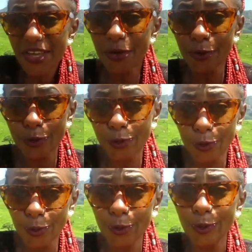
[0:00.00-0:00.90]
you
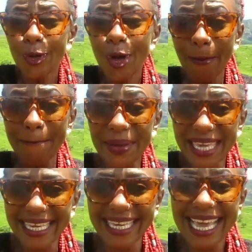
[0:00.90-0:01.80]
do
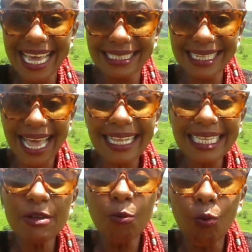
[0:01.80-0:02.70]
be
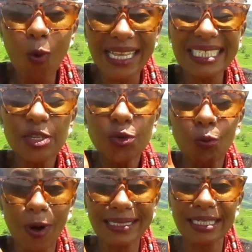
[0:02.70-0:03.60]
exactly what you
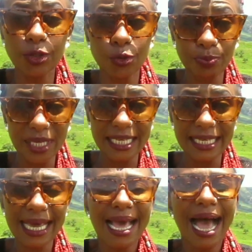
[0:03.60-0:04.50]
want it to be.
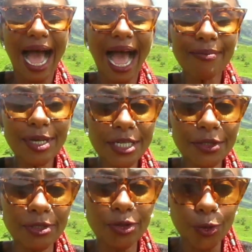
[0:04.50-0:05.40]
I'm gonna
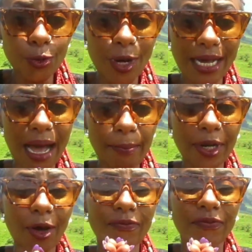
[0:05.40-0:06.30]
do a
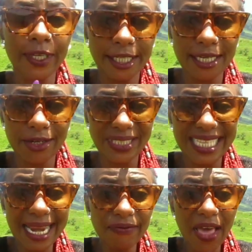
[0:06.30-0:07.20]
couple of videos
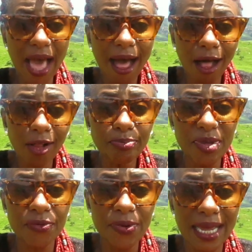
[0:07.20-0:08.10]
that have helped
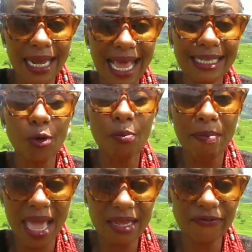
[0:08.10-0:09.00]
me realize or
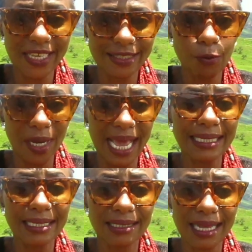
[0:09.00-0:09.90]
manifest what I
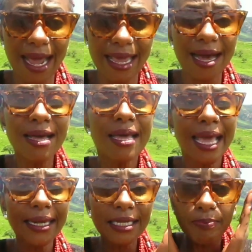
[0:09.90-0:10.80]
desire,
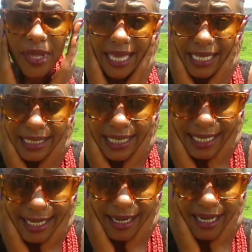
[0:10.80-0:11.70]
and it
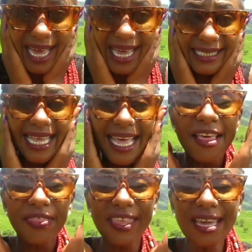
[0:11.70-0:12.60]
begins here, guys.
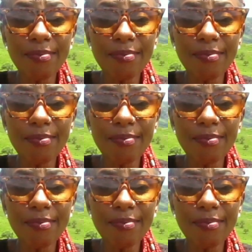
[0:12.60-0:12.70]
Think